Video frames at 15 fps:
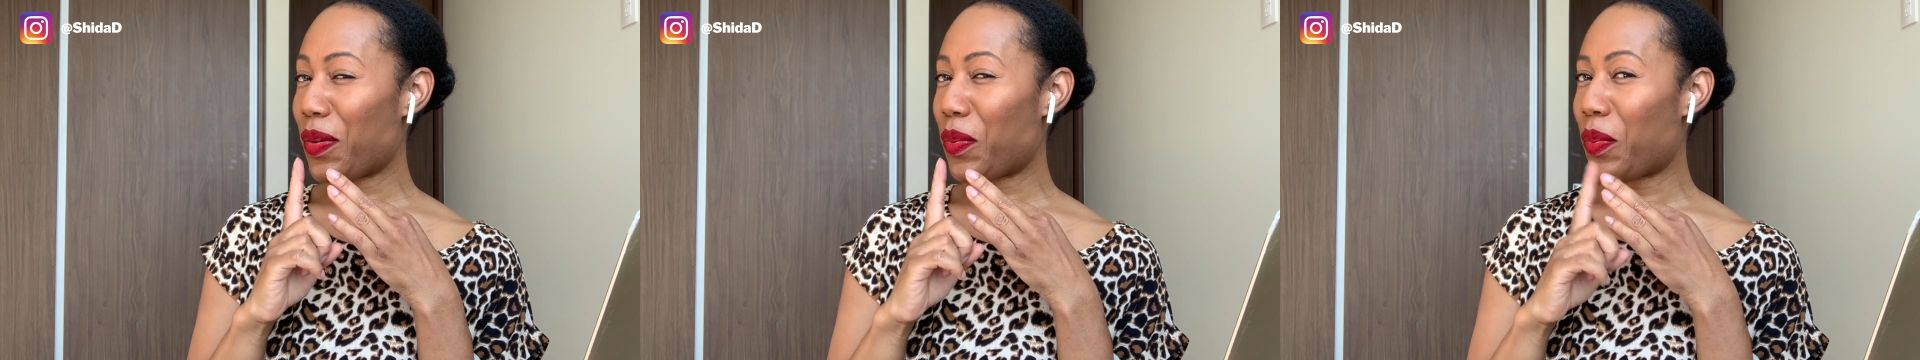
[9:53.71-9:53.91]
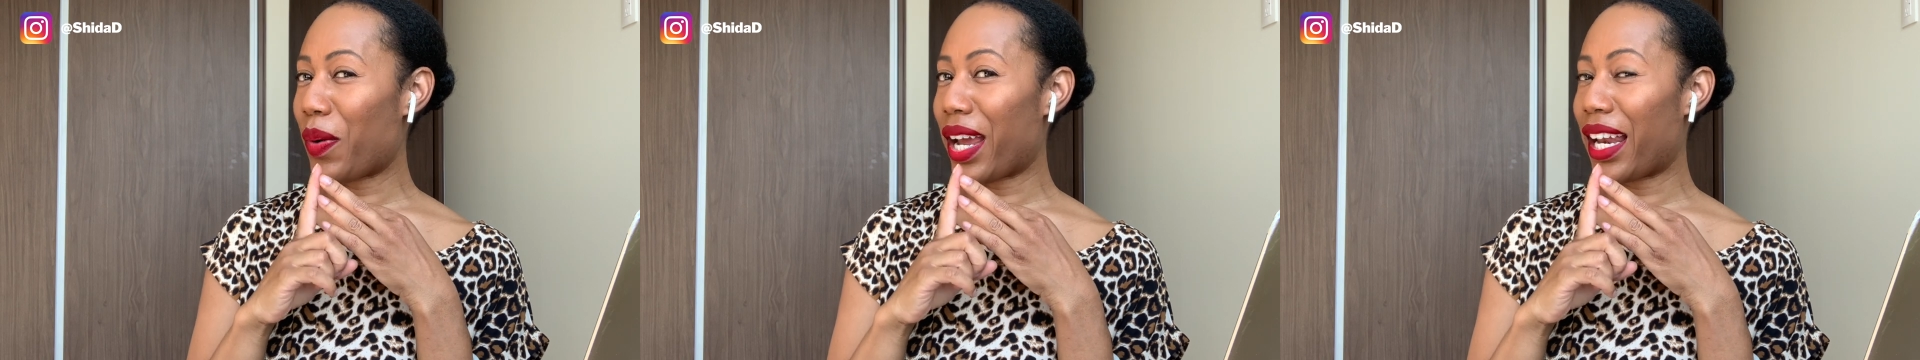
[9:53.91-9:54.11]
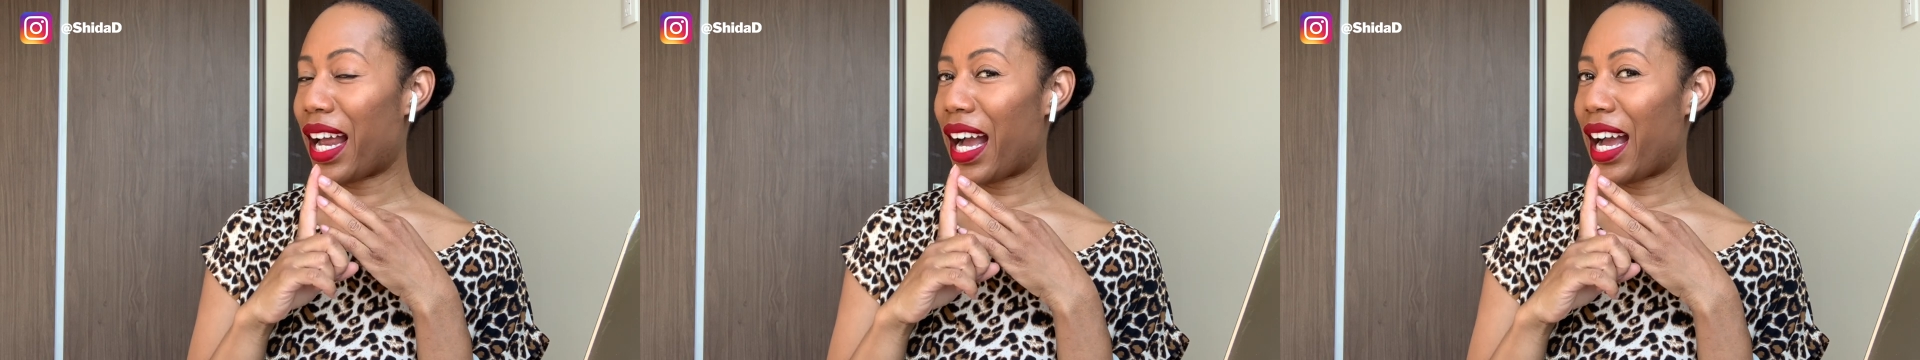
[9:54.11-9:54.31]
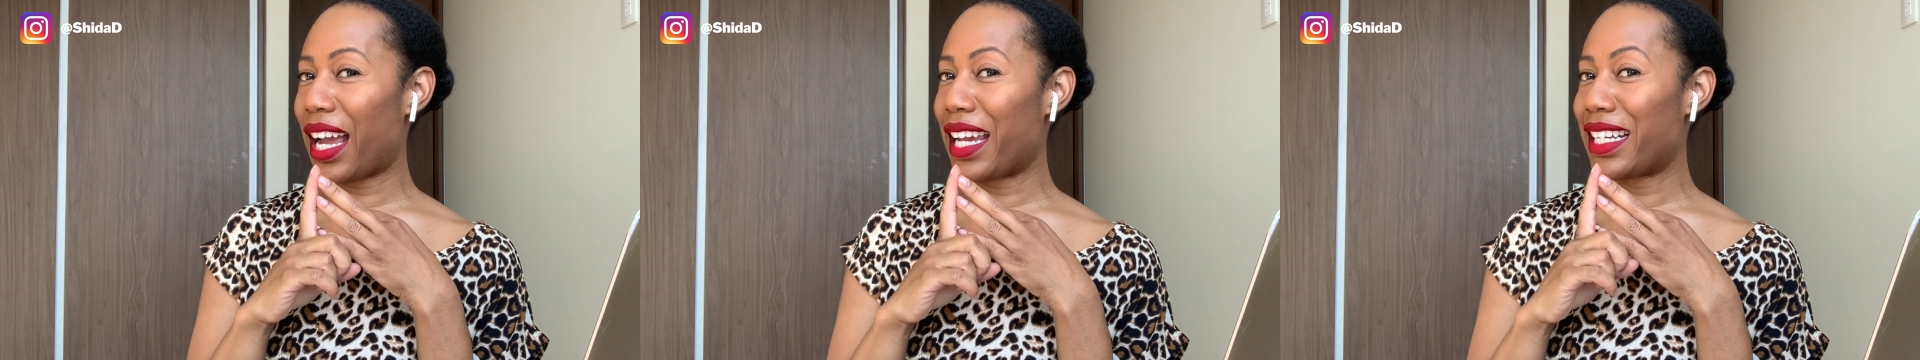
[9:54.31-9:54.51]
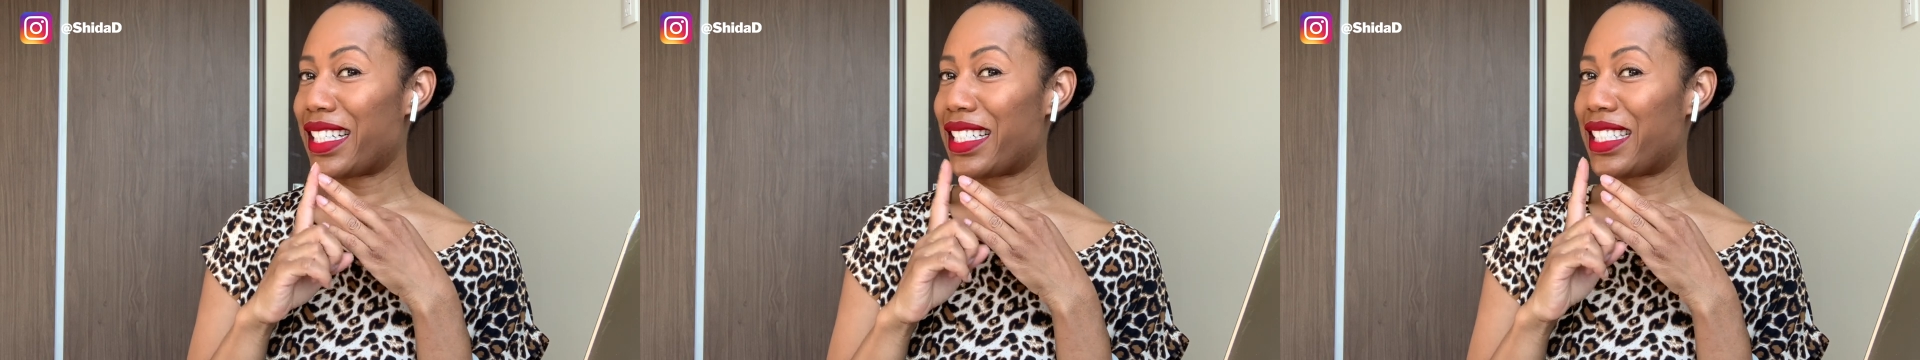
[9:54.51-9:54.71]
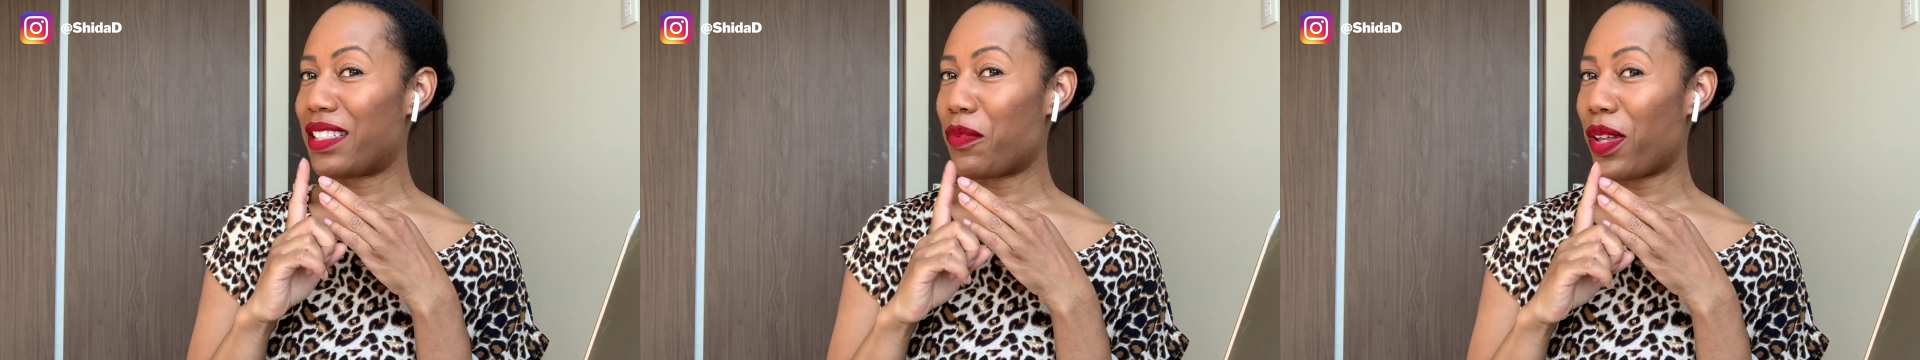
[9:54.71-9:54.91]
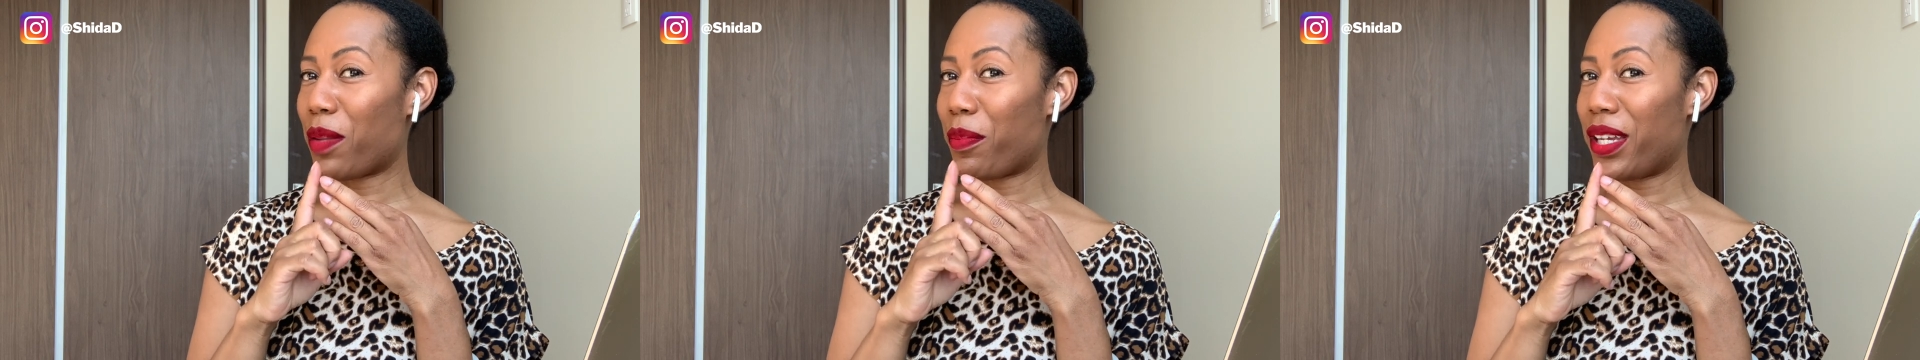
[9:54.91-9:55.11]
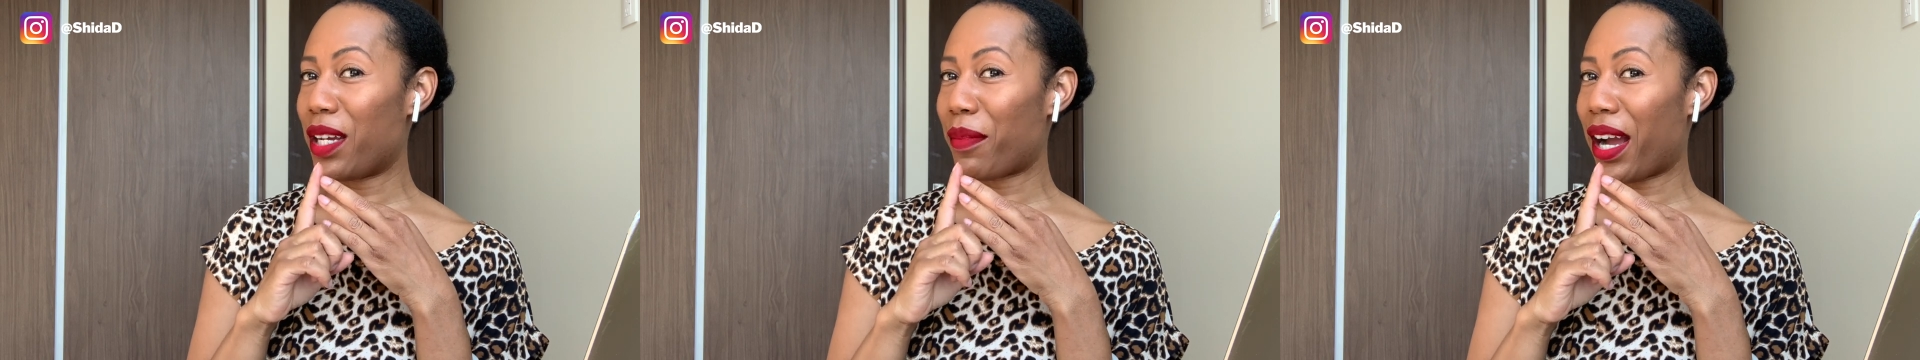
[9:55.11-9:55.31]
when the
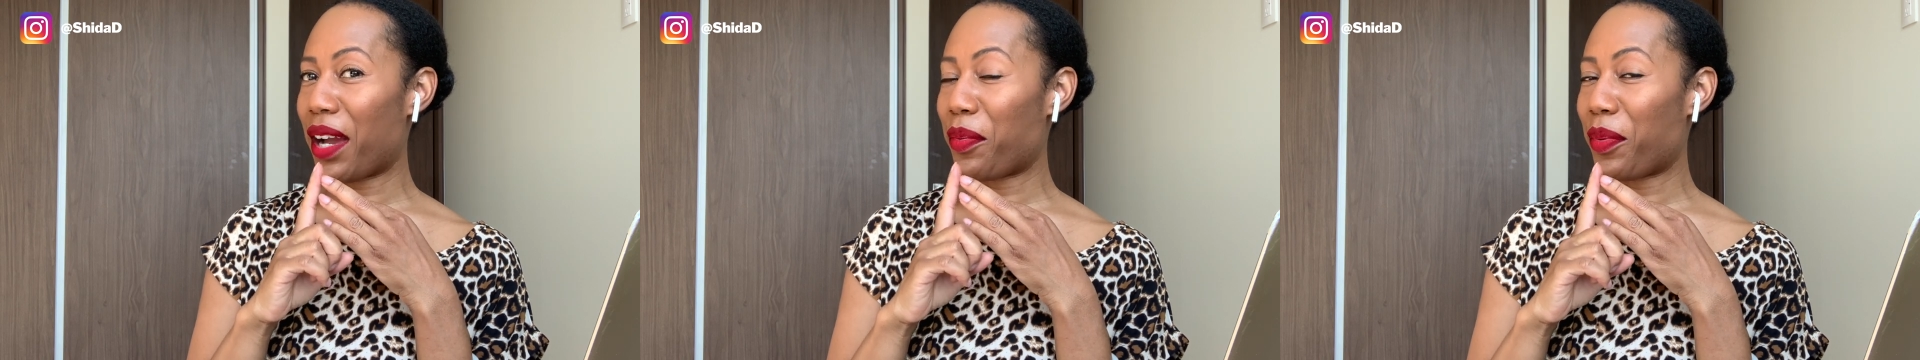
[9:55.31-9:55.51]
PMI